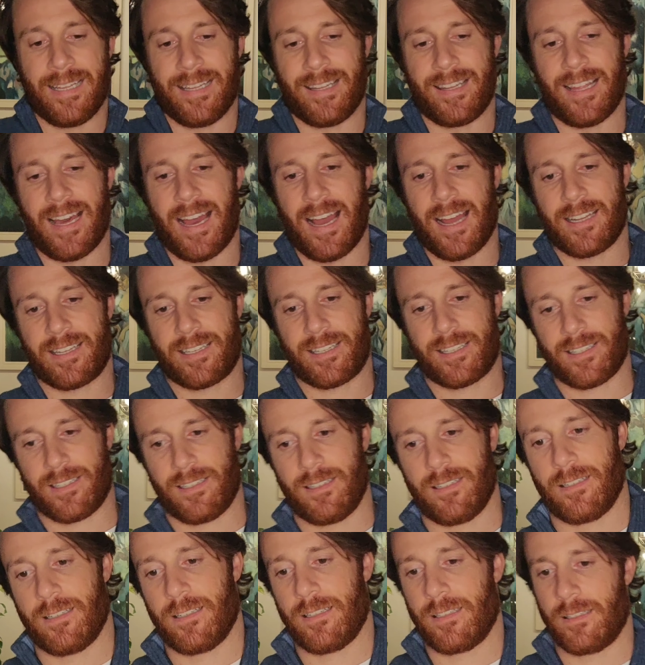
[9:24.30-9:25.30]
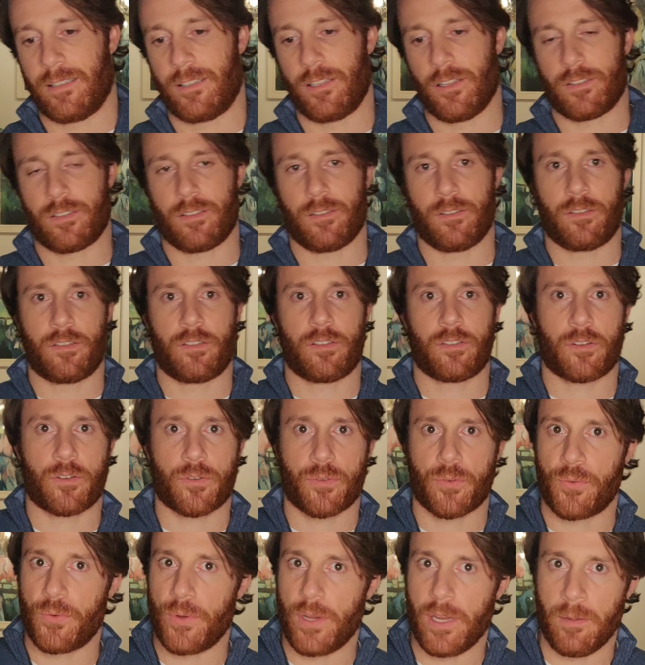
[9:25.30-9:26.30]
that doesn't
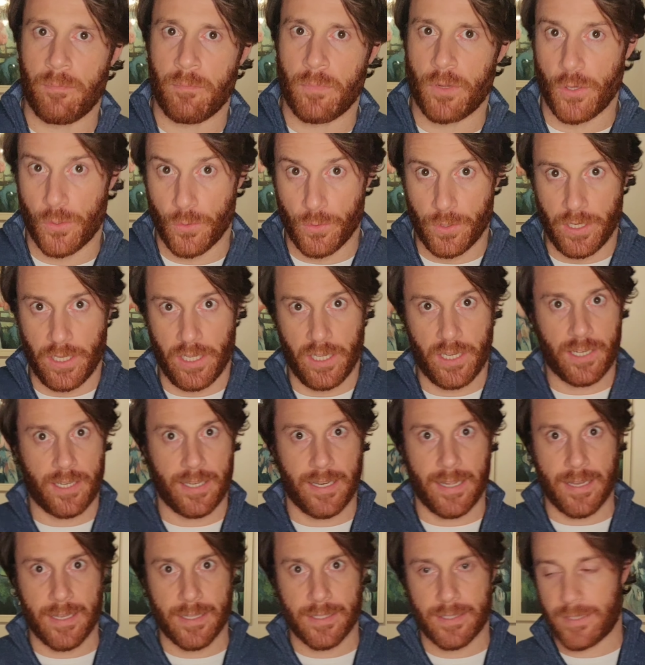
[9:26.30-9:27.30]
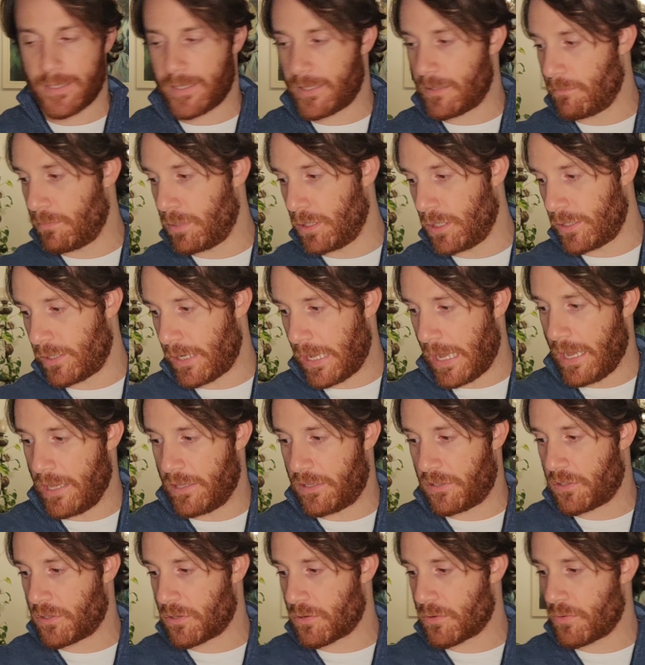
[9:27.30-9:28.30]
scream uniqueness, but
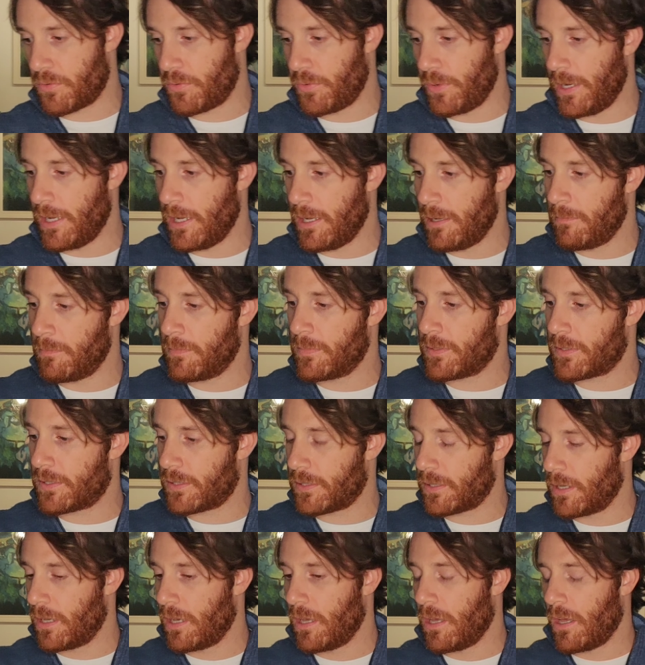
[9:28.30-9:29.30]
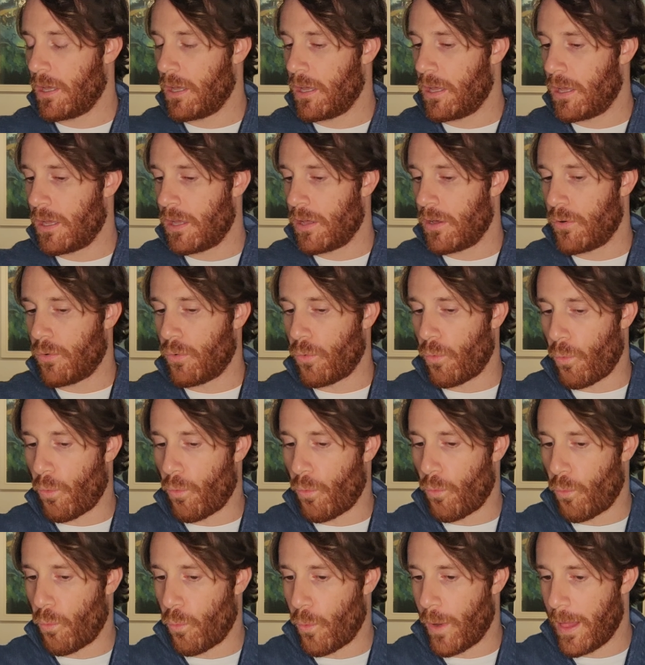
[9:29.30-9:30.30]
it screams
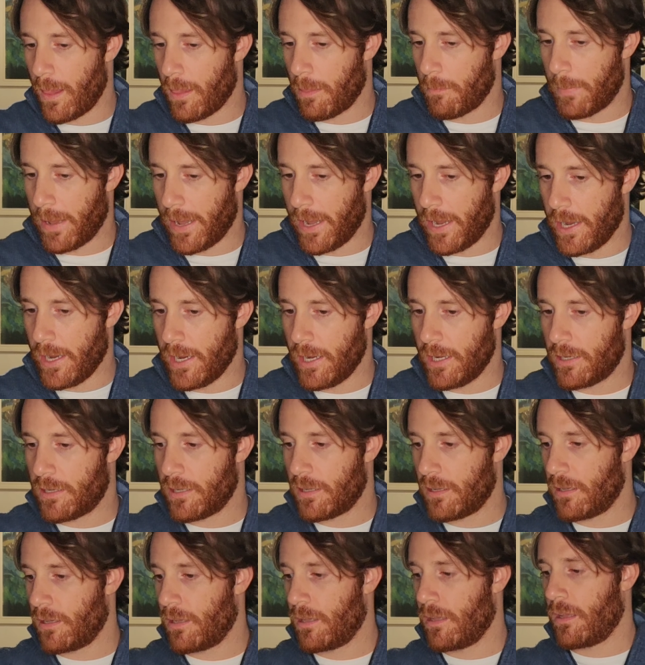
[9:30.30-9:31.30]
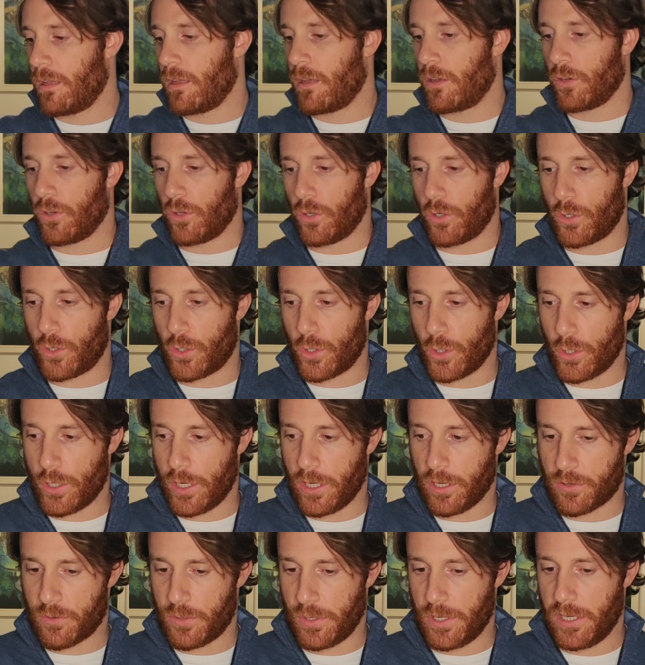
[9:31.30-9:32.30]
well made, good
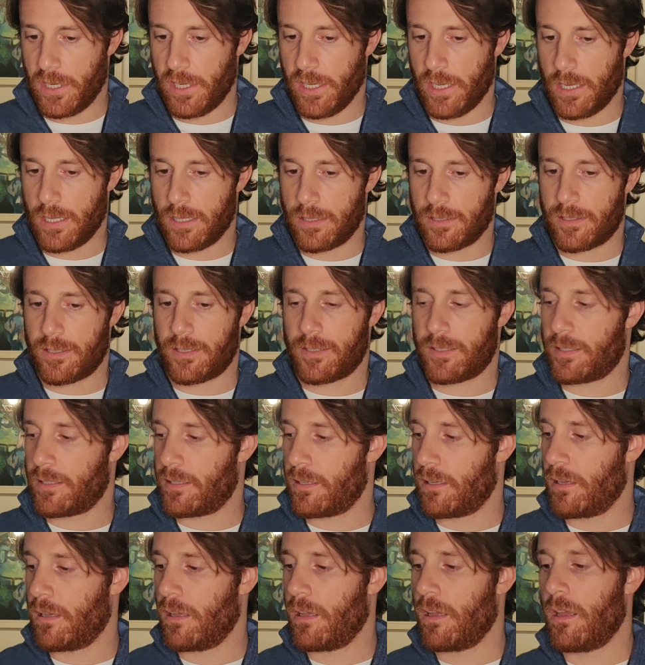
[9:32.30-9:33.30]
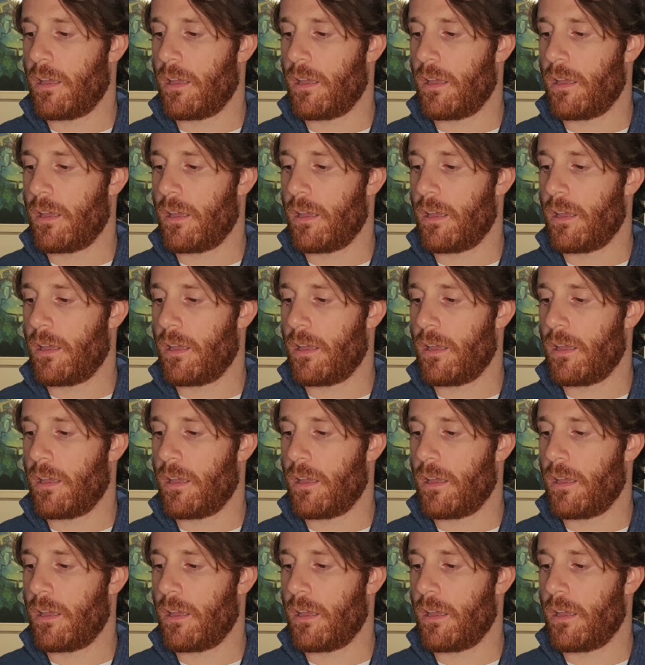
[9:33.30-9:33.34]
ingredients,